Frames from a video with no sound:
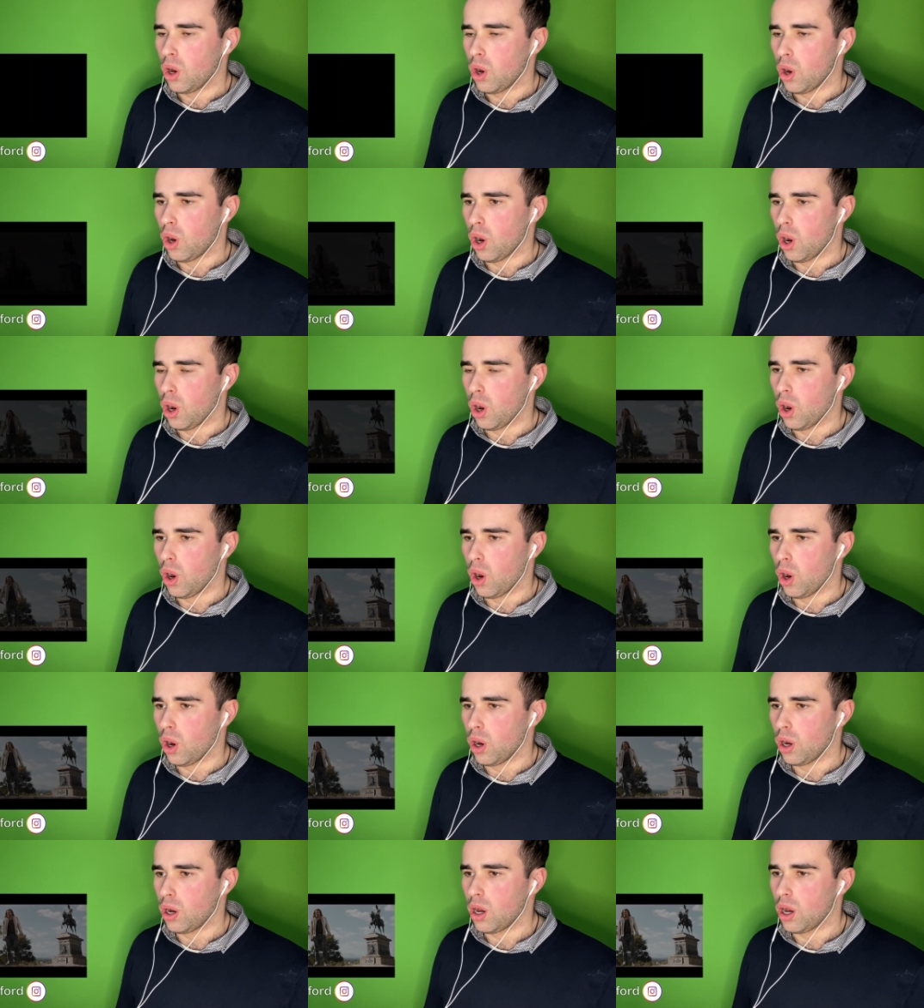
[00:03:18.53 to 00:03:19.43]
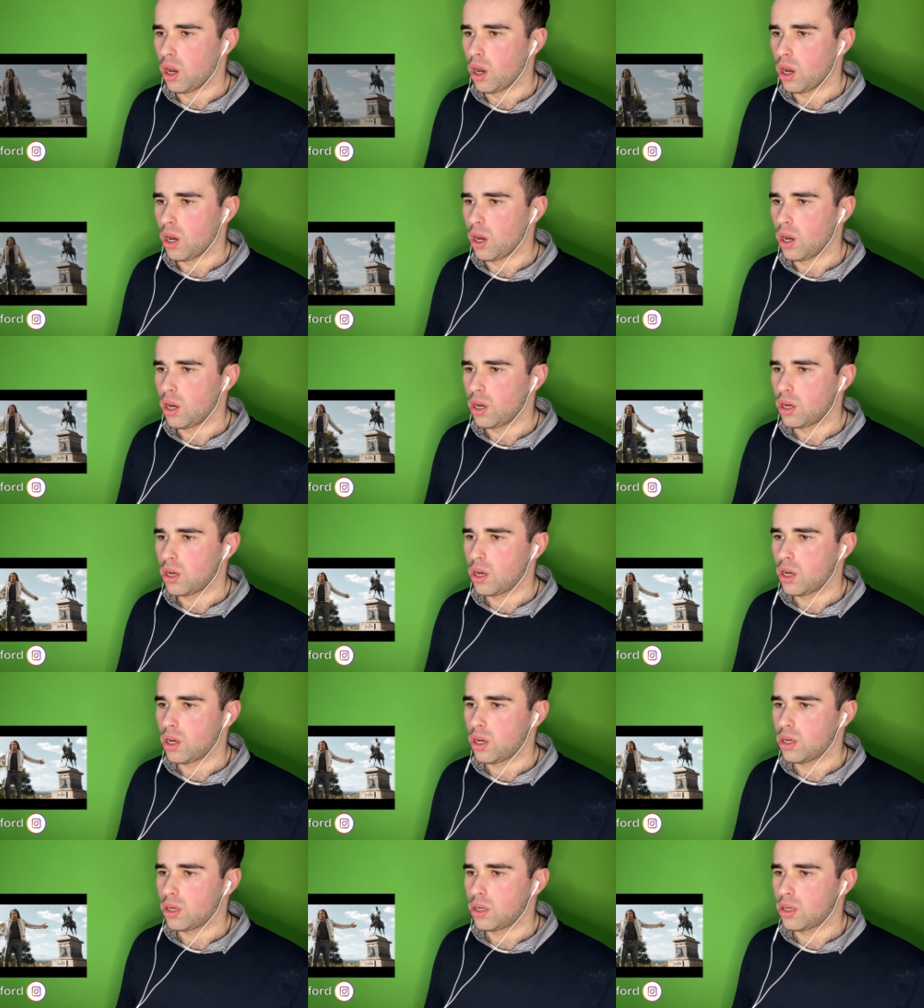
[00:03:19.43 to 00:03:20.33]
Piece oh. by
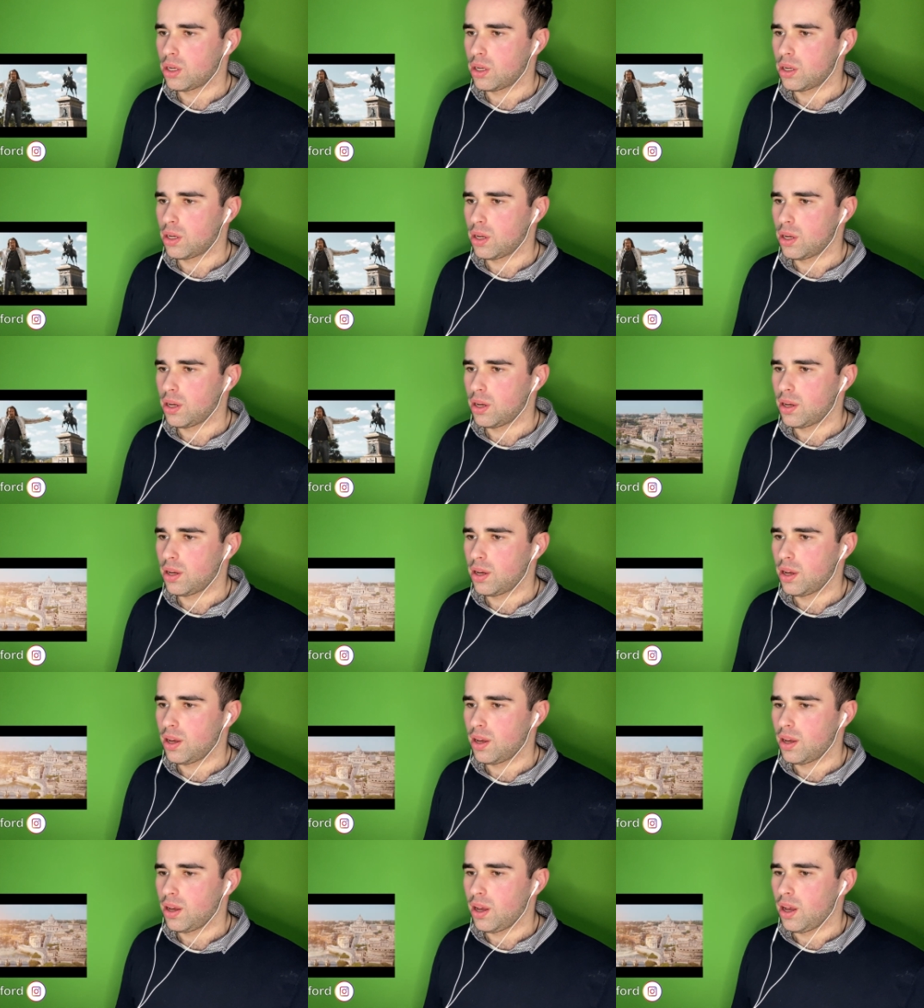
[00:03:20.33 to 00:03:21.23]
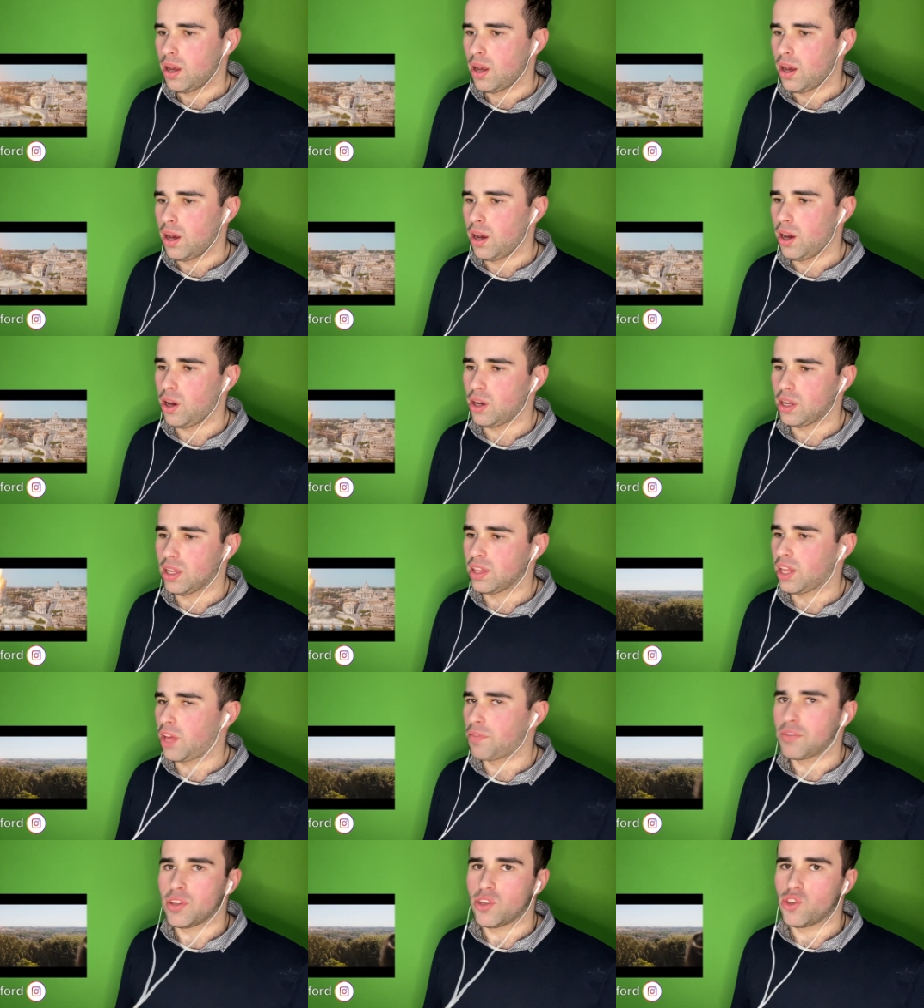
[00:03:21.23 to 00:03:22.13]
piece. I
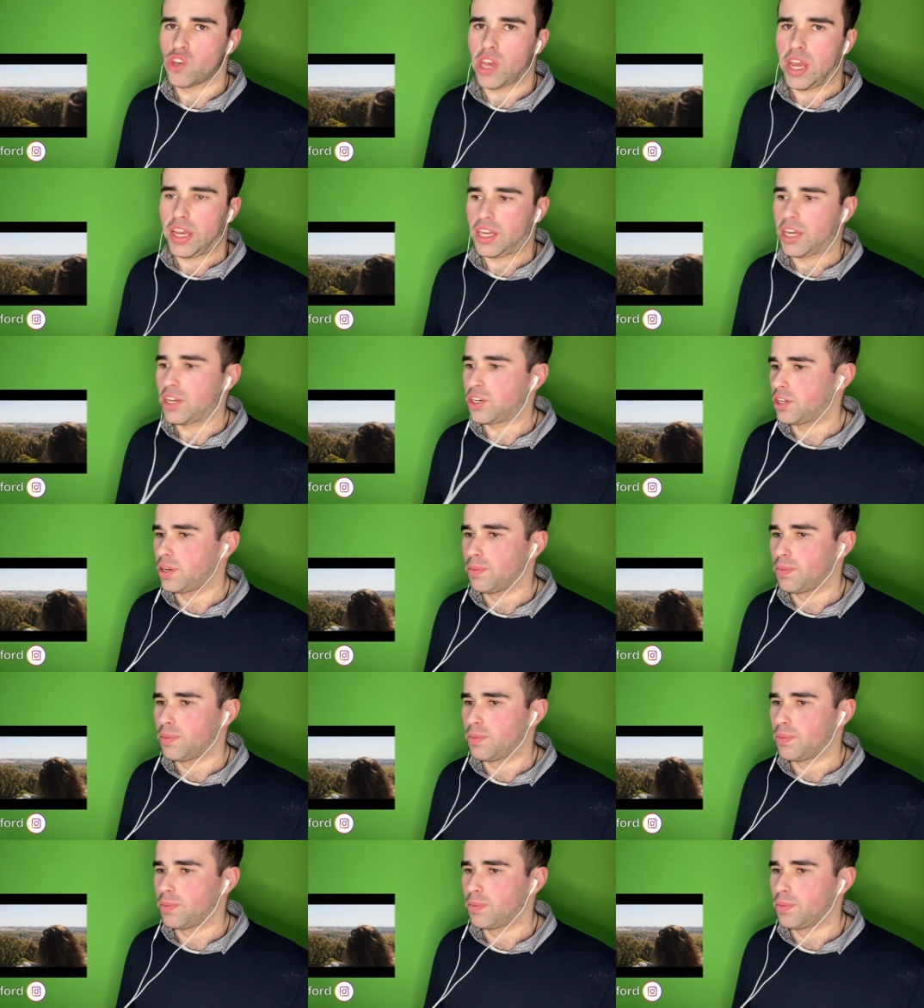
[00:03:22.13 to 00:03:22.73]
love the jacket.